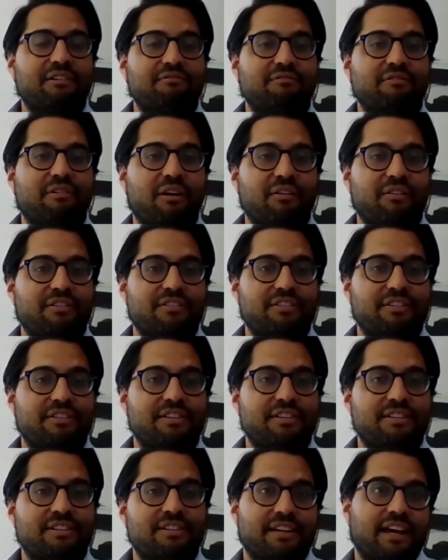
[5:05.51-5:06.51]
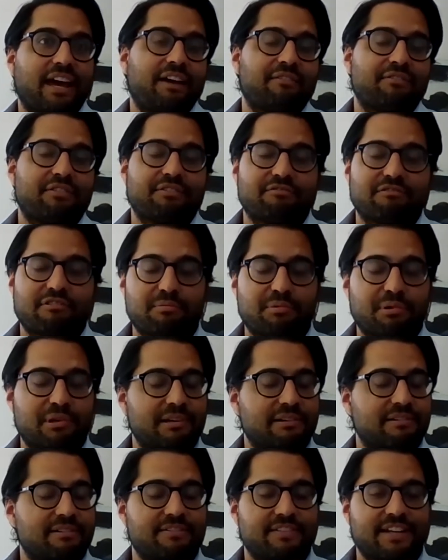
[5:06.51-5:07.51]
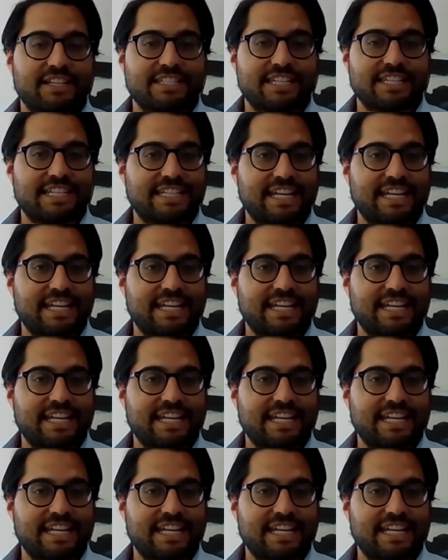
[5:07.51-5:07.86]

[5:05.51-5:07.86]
rather than have it for a period of, let's say,